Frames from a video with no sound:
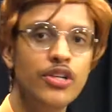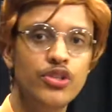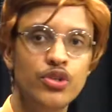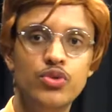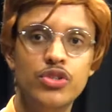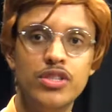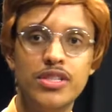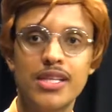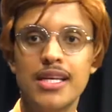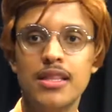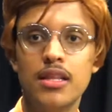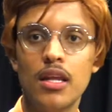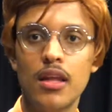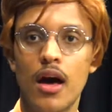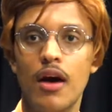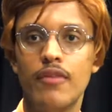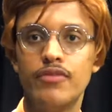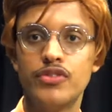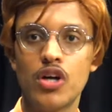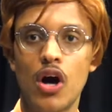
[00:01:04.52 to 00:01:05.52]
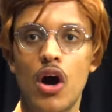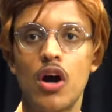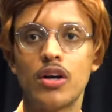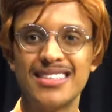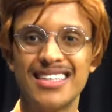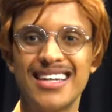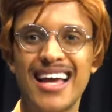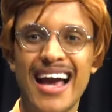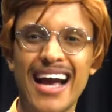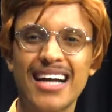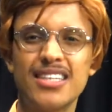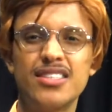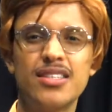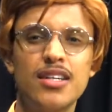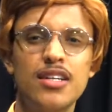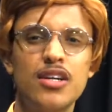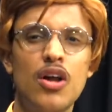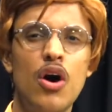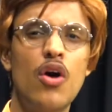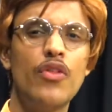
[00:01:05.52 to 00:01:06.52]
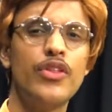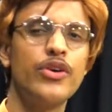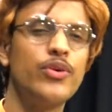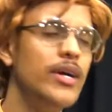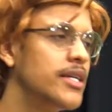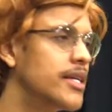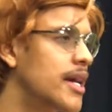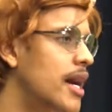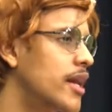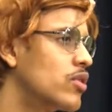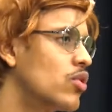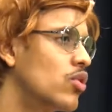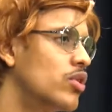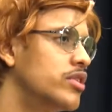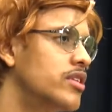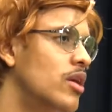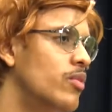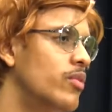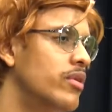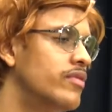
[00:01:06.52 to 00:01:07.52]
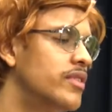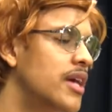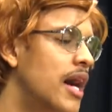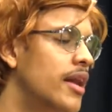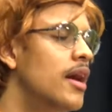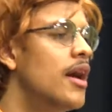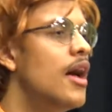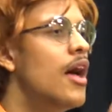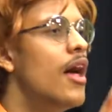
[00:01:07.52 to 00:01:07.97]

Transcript: to see the Love Talks in action and all the great categories that we've got.